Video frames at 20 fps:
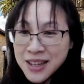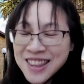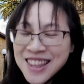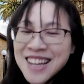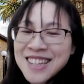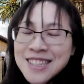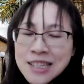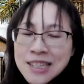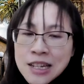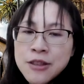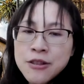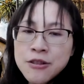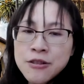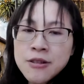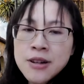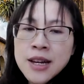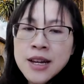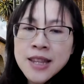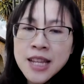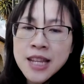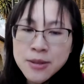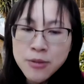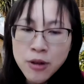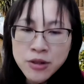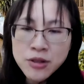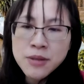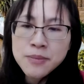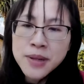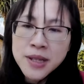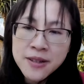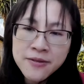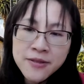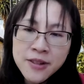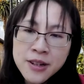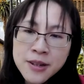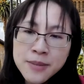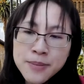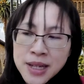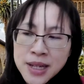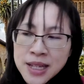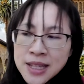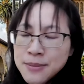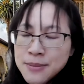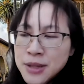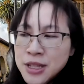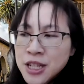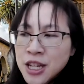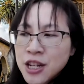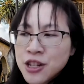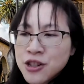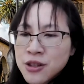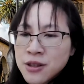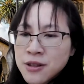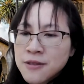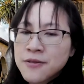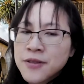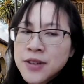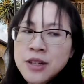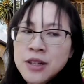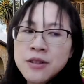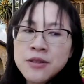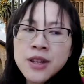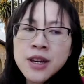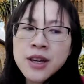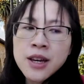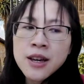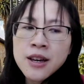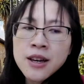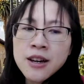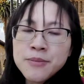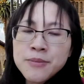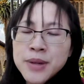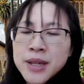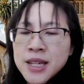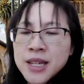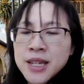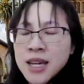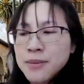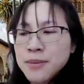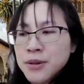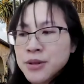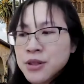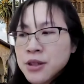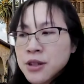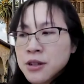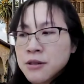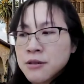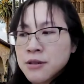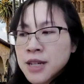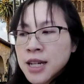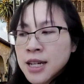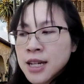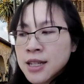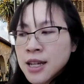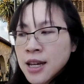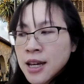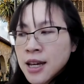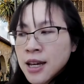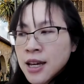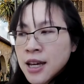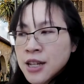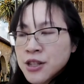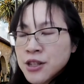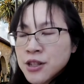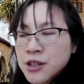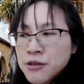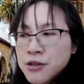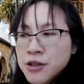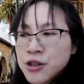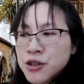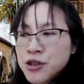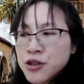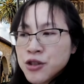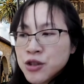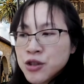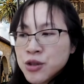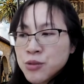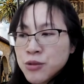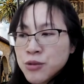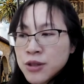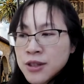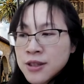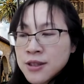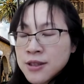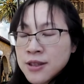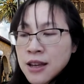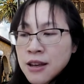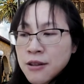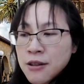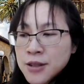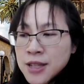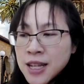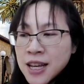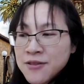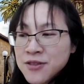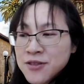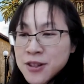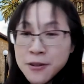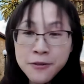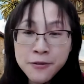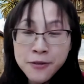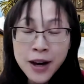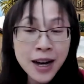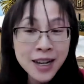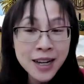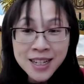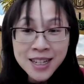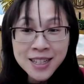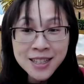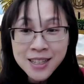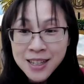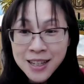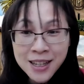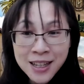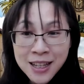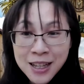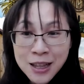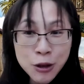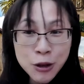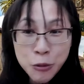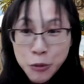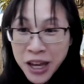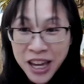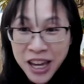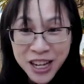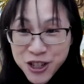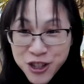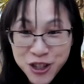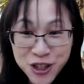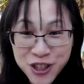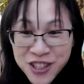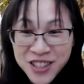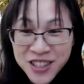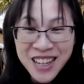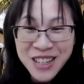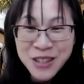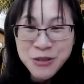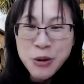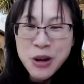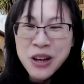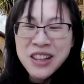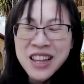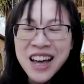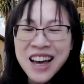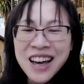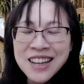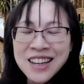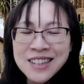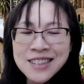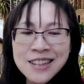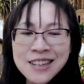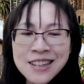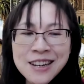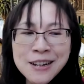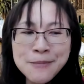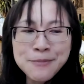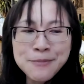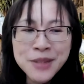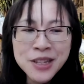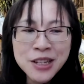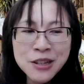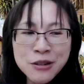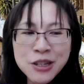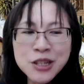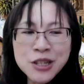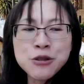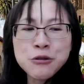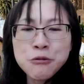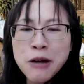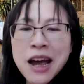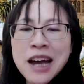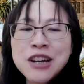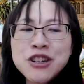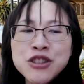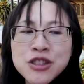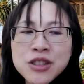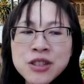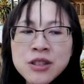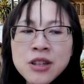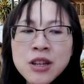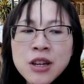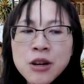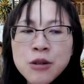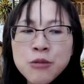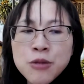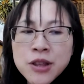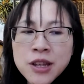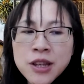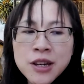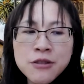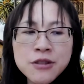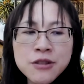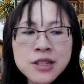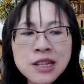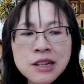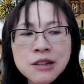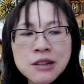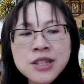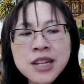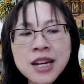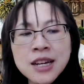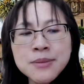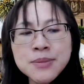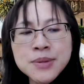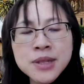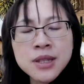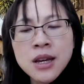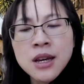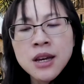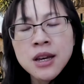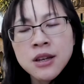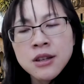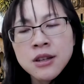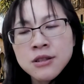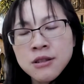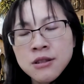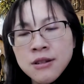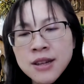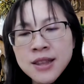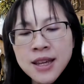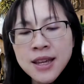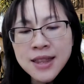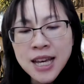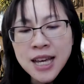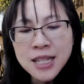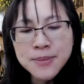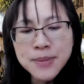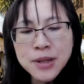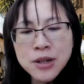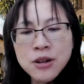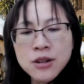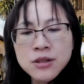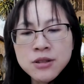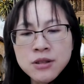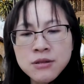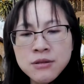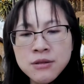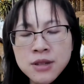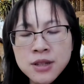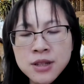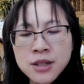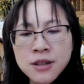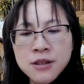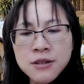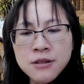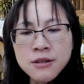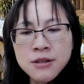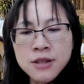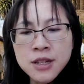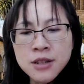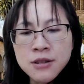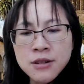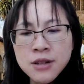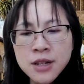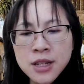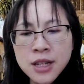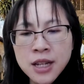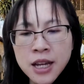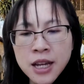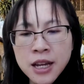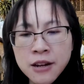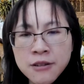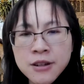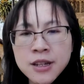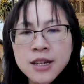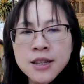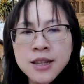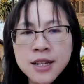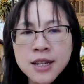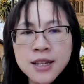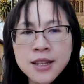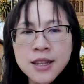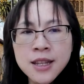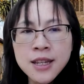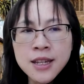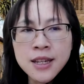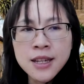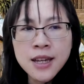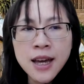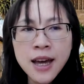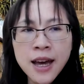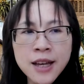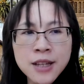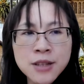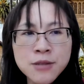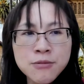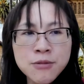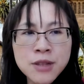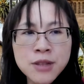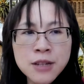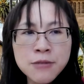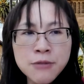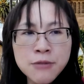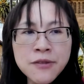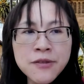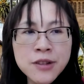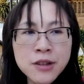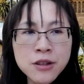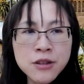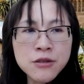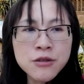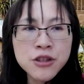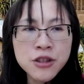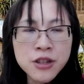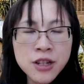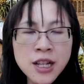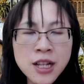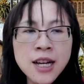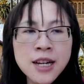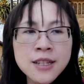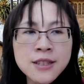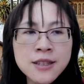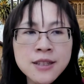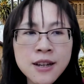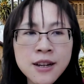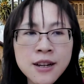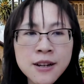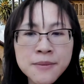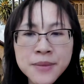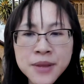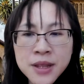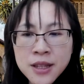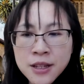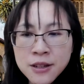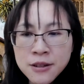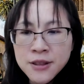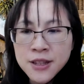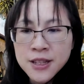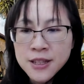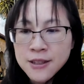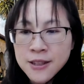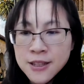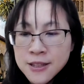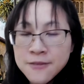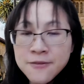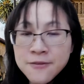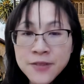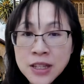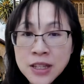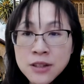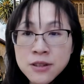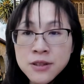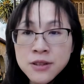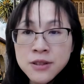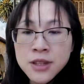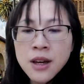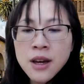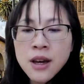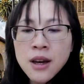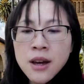And that's also been a very big limitation in the field of being able to create engineered tissues where the cells have defined locations, as well as, you know, interactions with other cell types. So I think that's been also another, you know, an area that I think has really revolutionized, you know, this field.